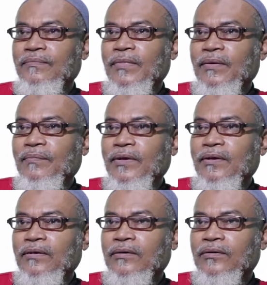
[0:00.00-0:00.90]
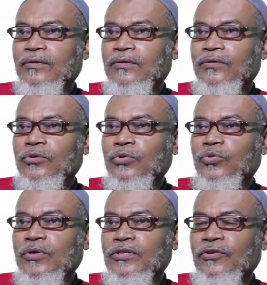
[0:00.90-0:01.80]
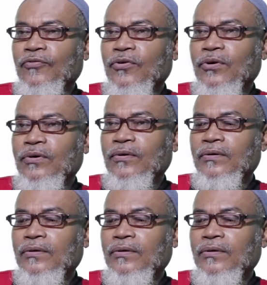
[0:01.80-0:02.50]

maybe 224,